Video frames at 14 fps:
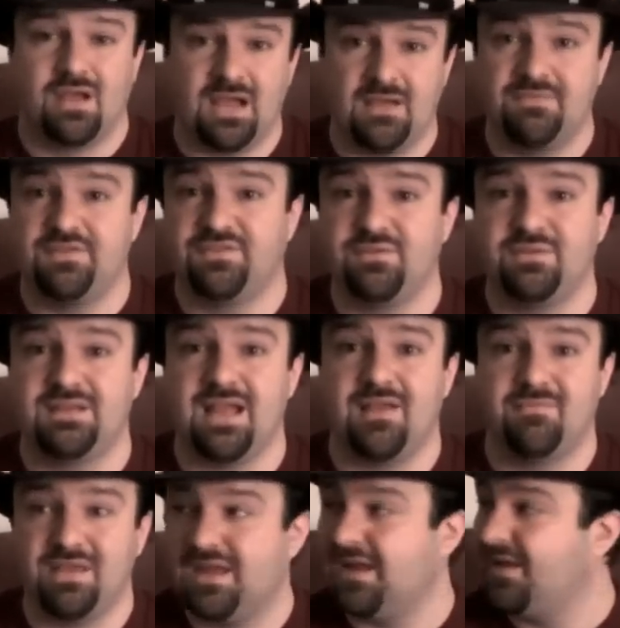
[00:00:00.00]
obviously, what that
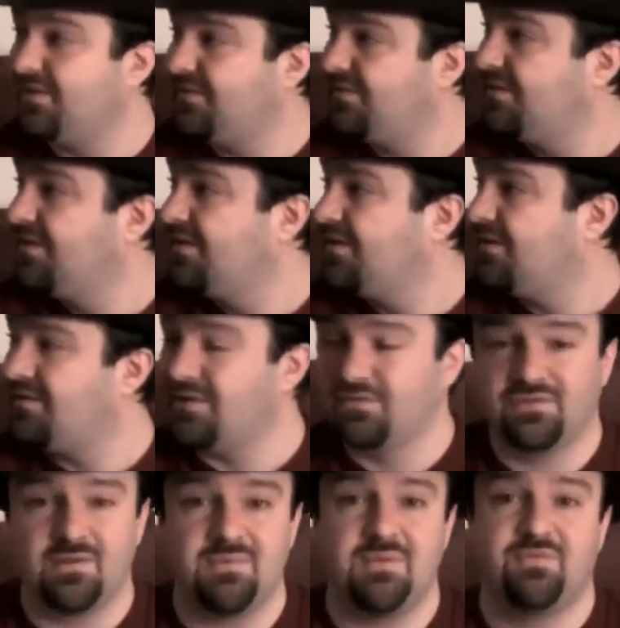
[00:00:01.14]
means is that
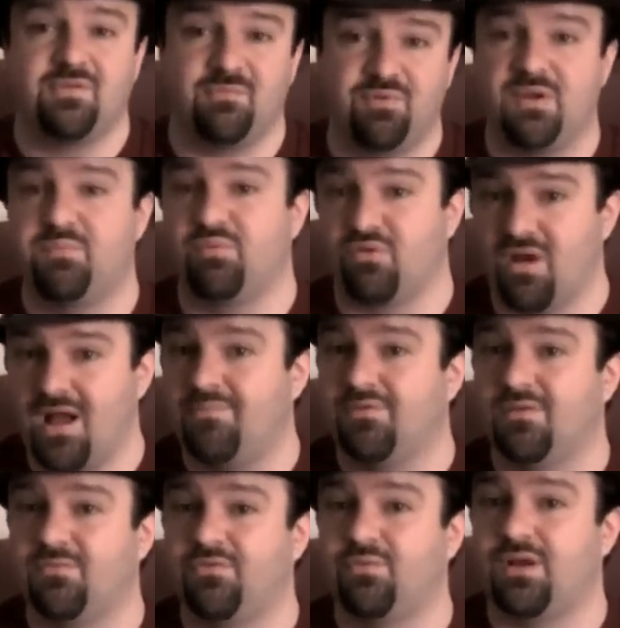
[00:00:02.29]
there's going to be some big
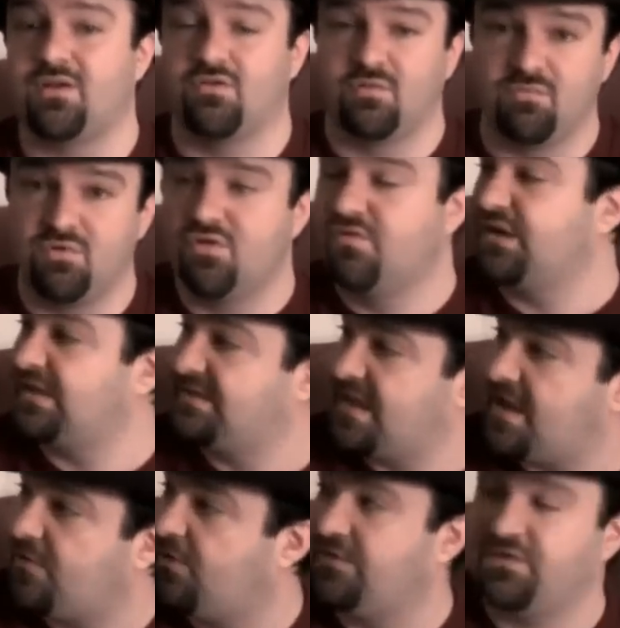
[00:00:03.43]
problems when I go to move and I
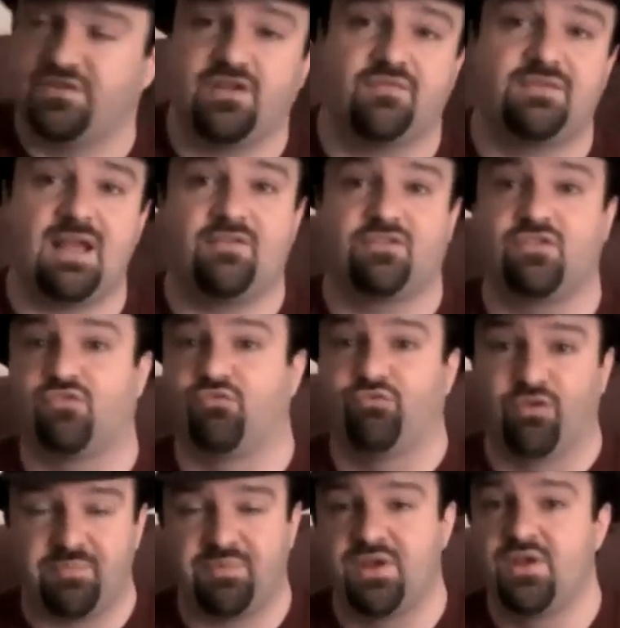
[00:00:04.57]
take all this stuff down. It's going to
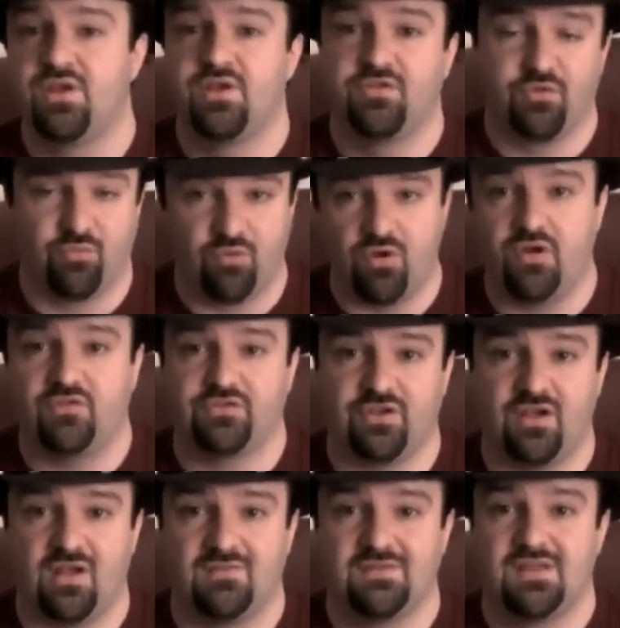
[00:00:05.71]
rip the walls
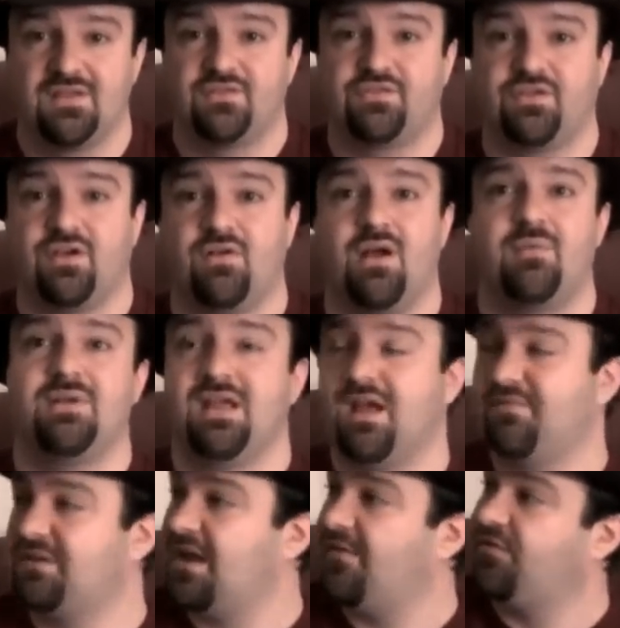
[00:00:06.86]
off. So I'm going to
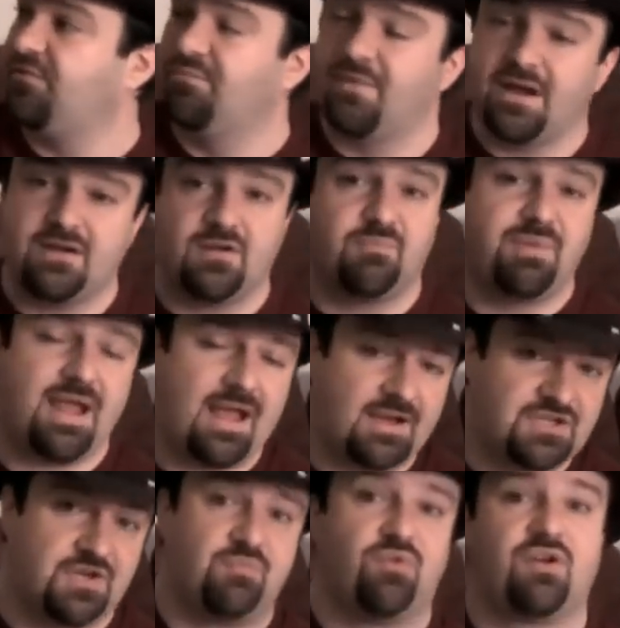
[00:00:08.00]
have to have some minor
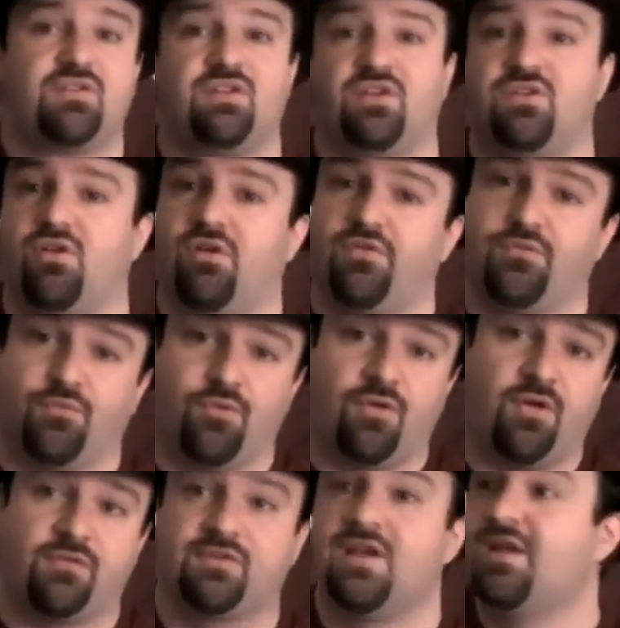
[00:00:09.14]
patch up work done to all the
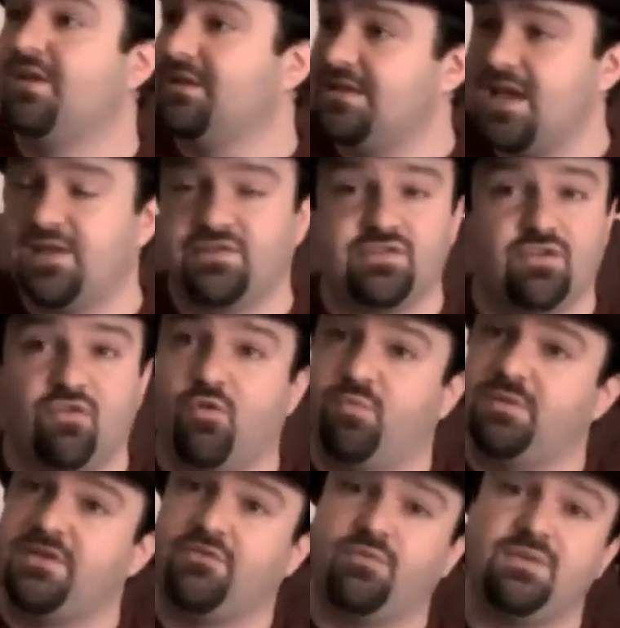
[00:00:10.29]
walls. Yes, the whole
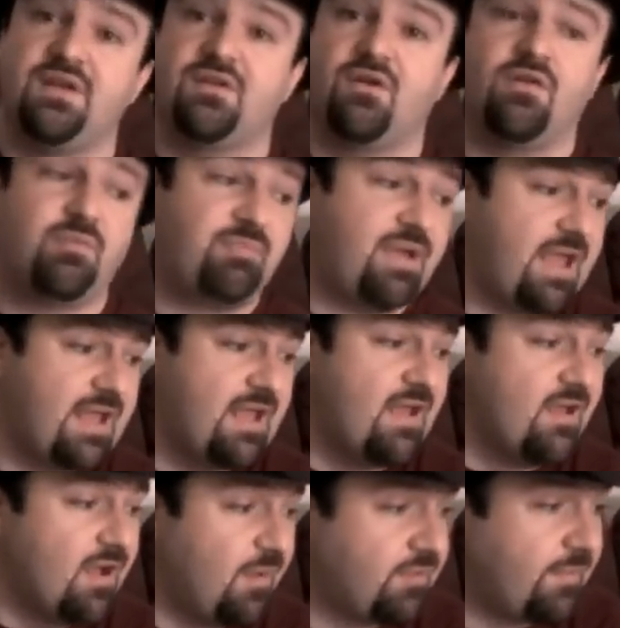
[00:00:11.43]
place will need a coat of paint.
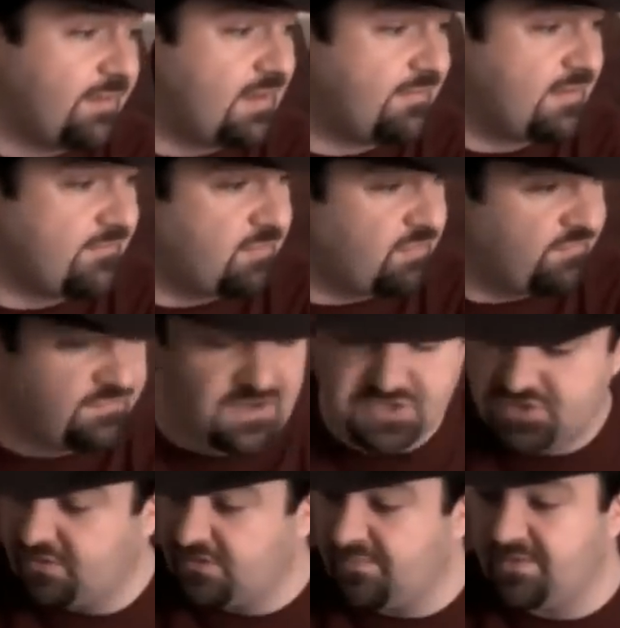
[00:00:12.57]
I'm probably going to have to have a
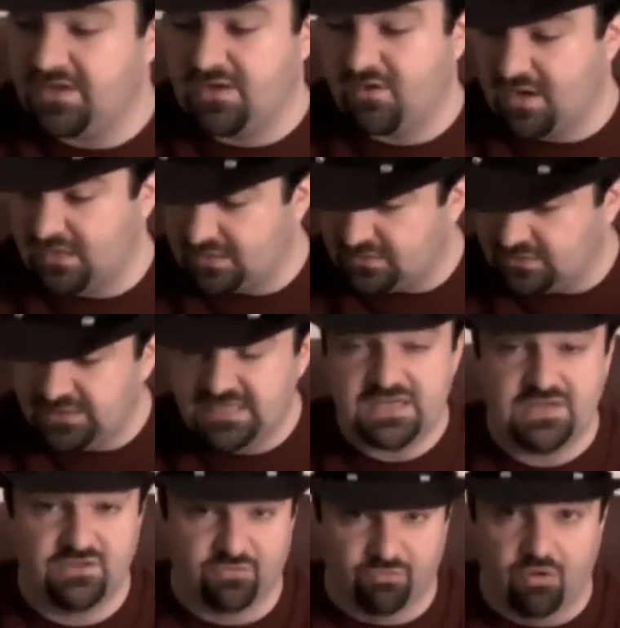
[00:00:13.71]
professional come in here and
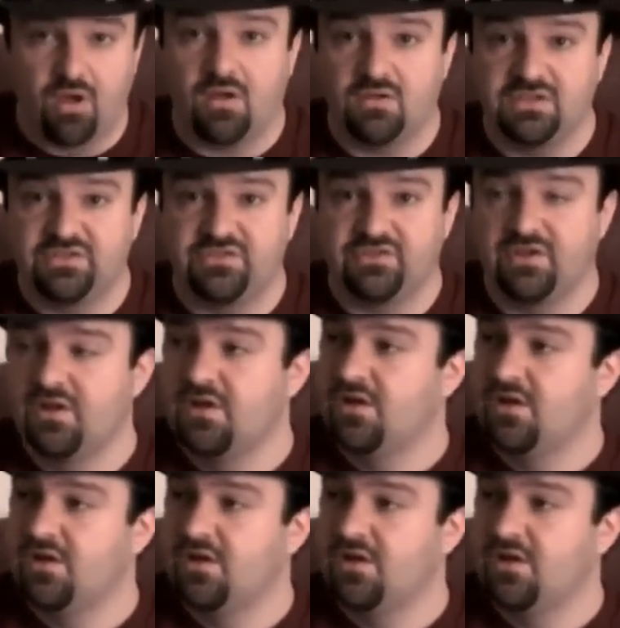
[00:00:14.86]
clean the rugs.